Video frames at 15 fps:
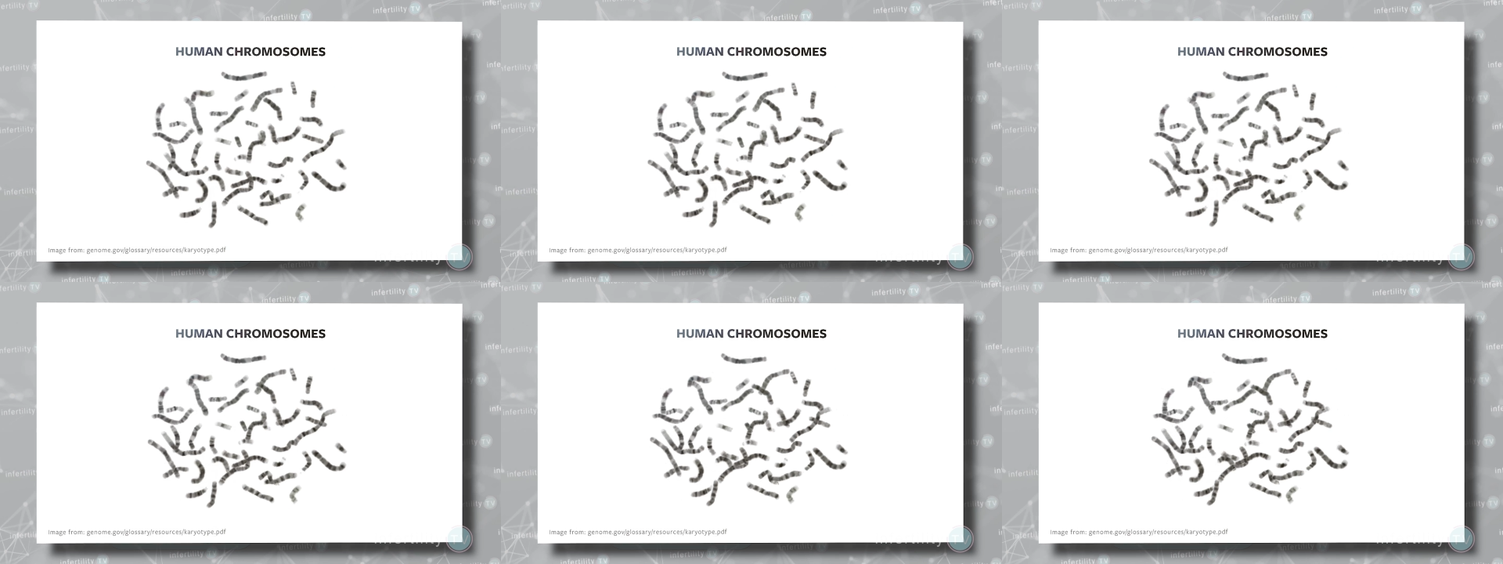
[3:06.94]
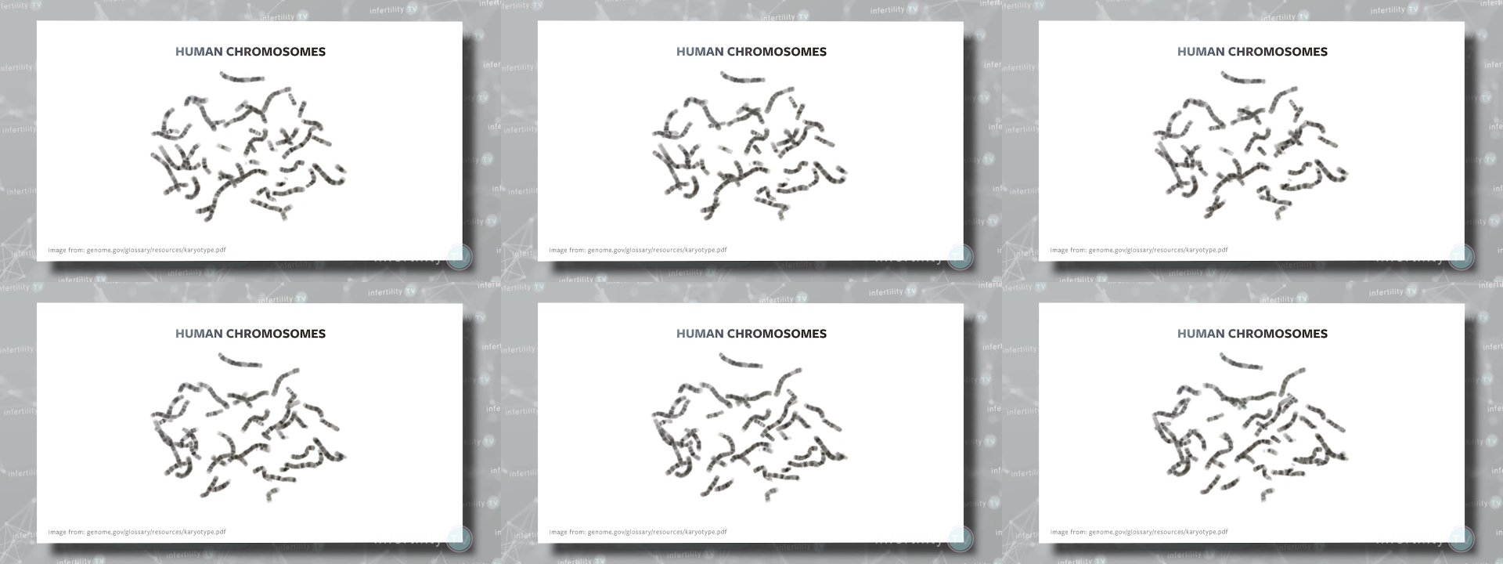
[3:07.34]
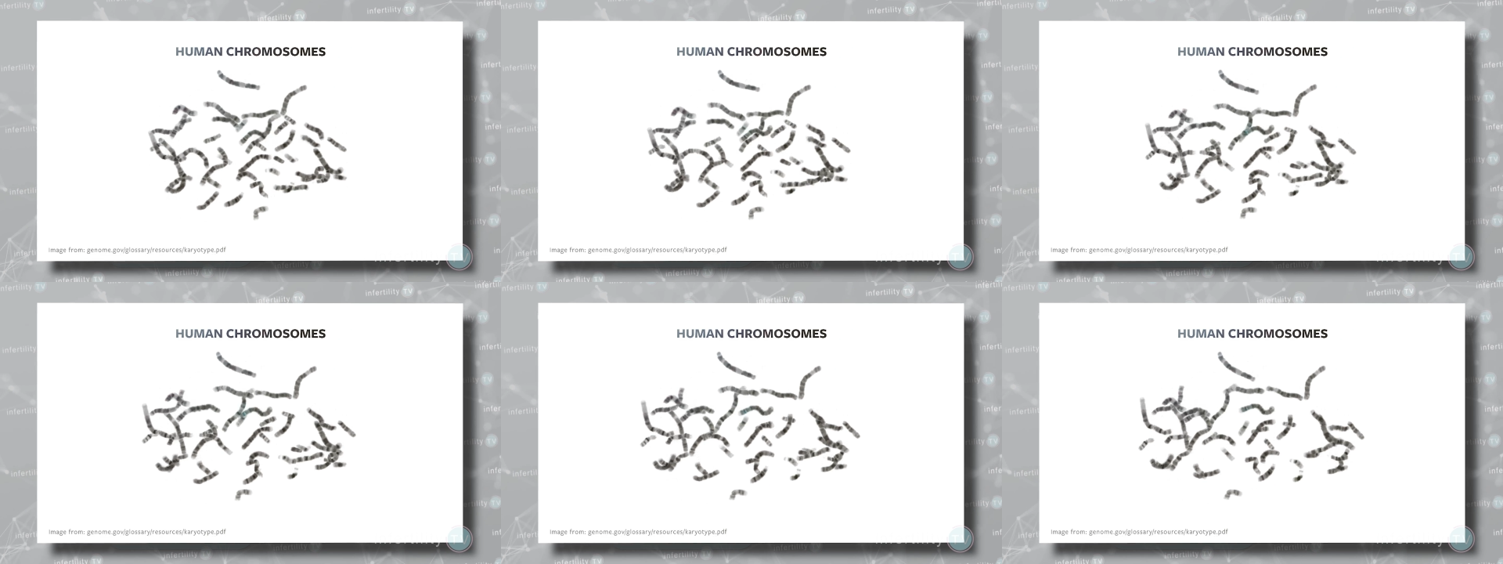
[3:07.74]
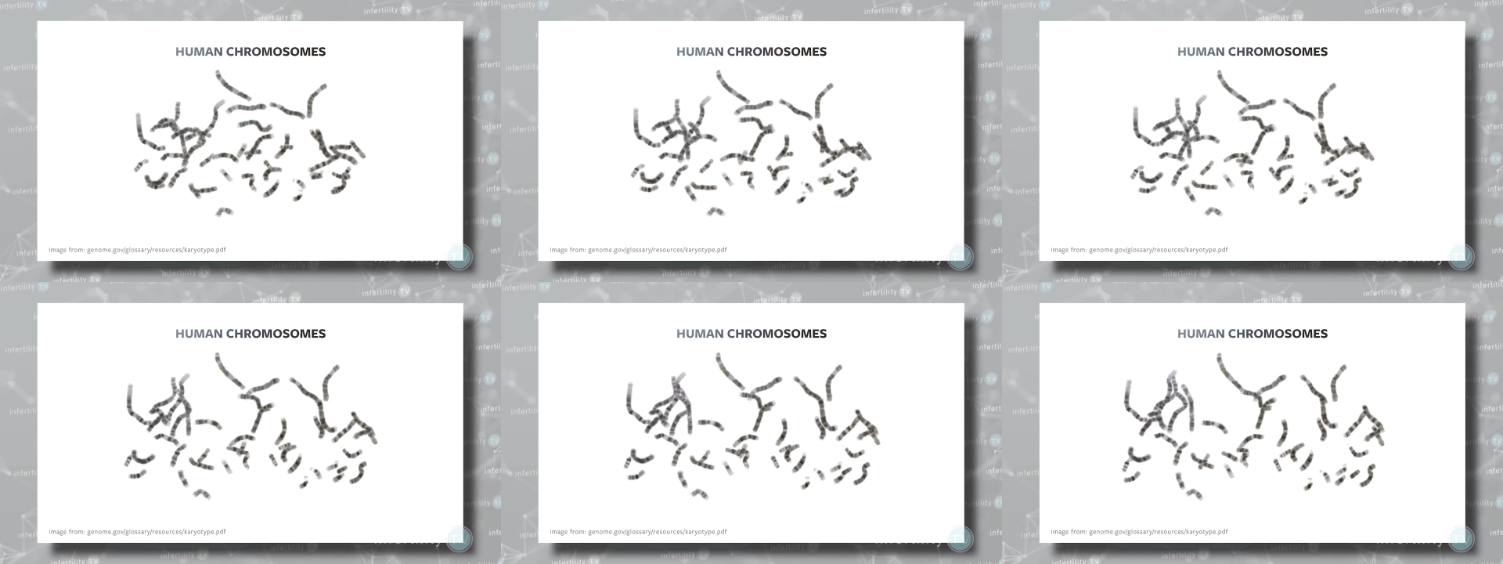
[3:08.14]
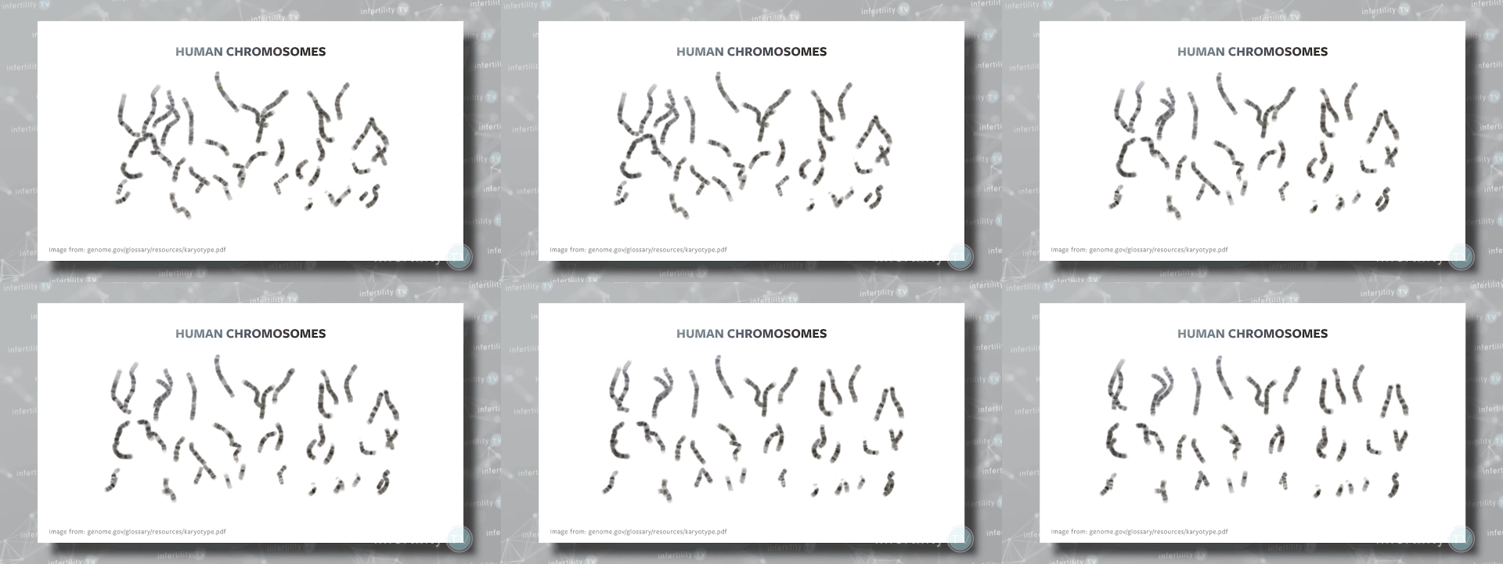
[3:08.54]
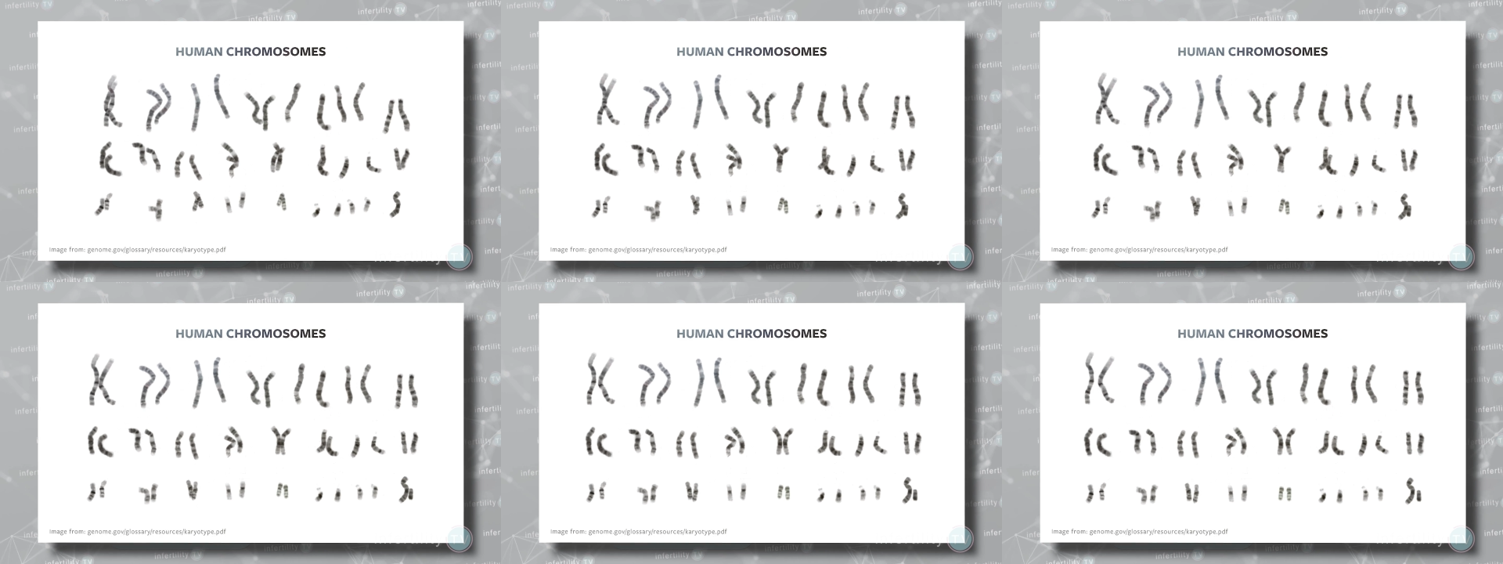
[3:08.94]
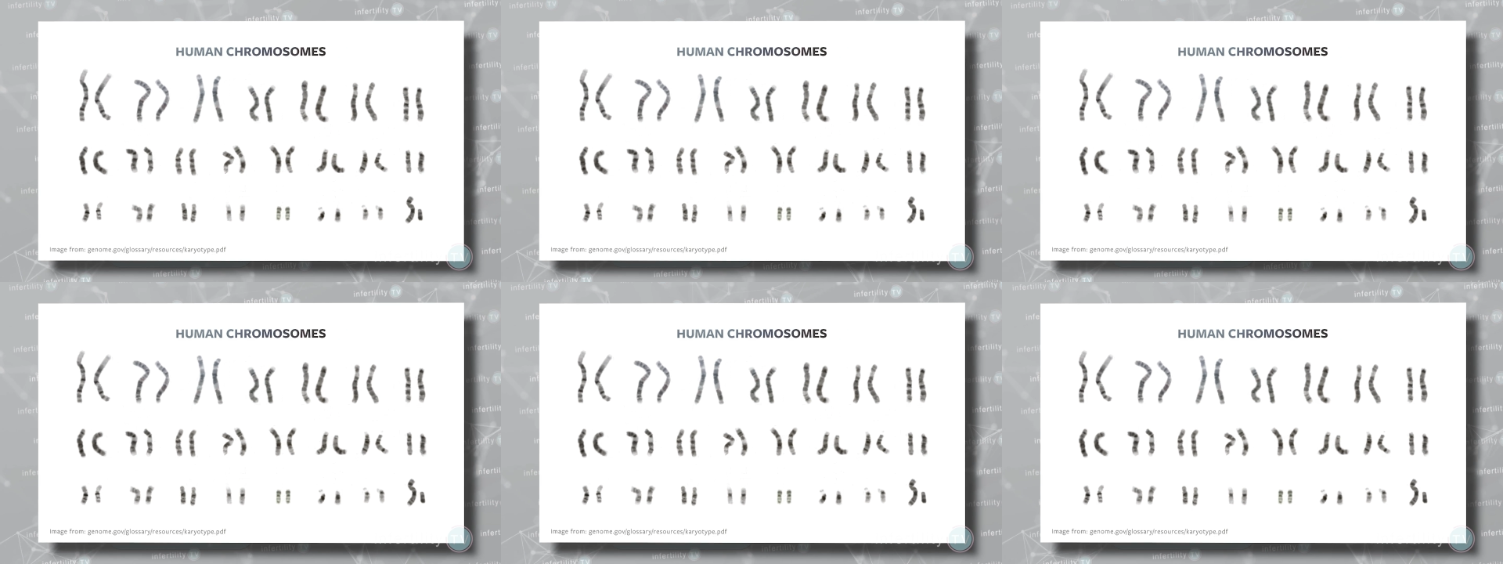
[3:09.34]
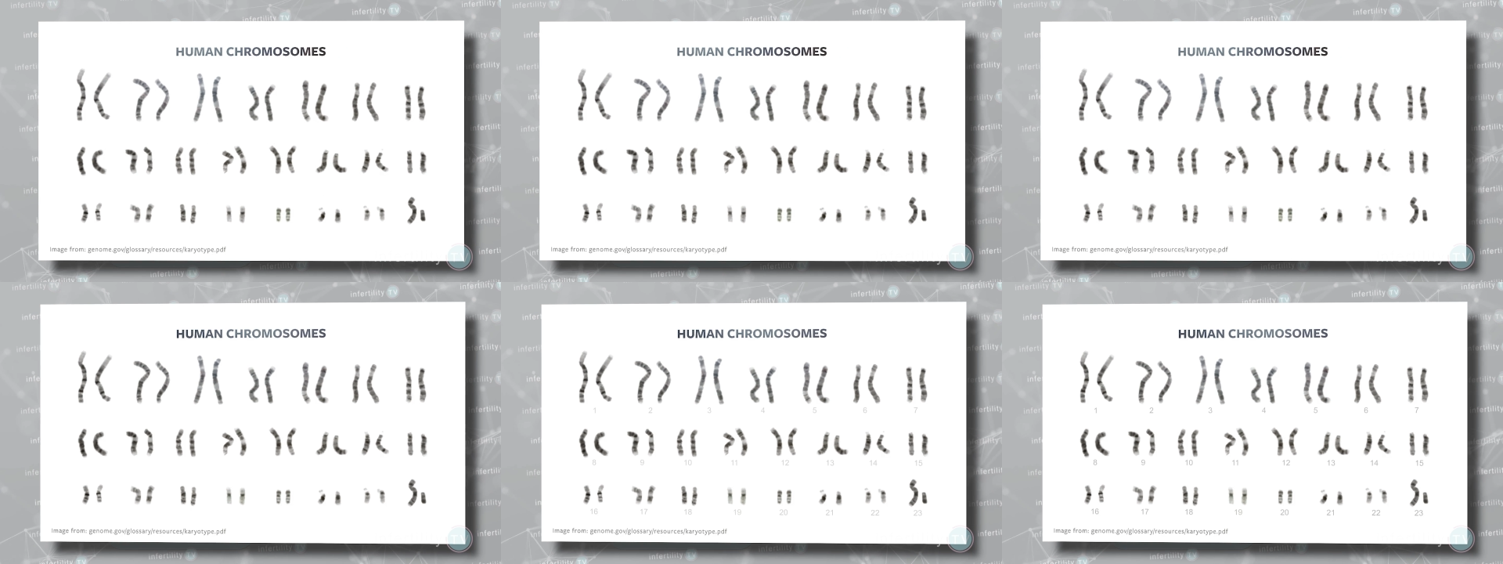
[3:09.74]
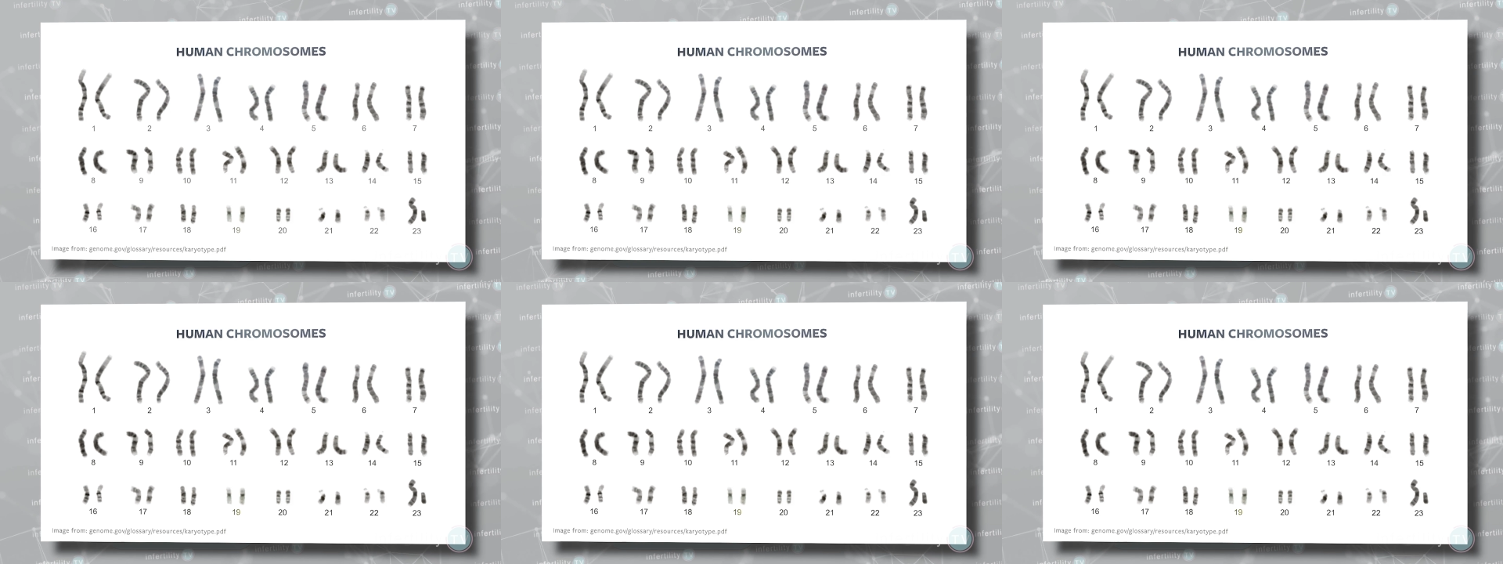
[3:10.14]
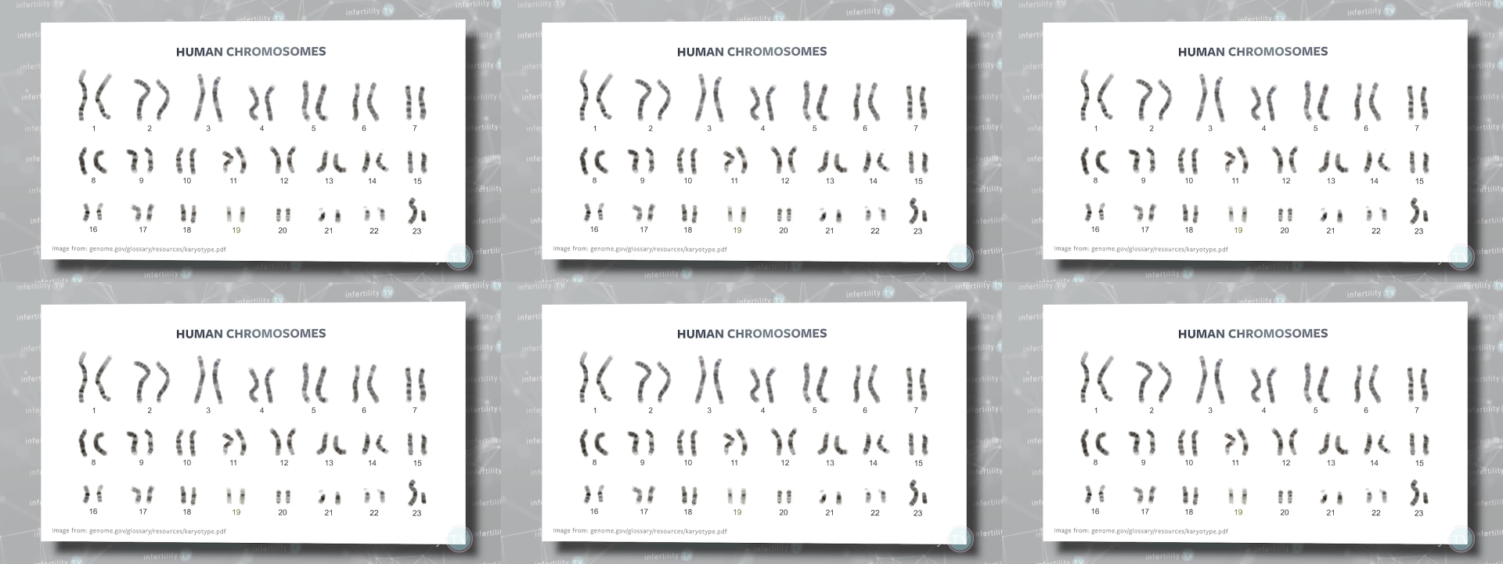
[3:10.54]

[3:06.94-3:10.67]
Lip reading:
(no speaker visible)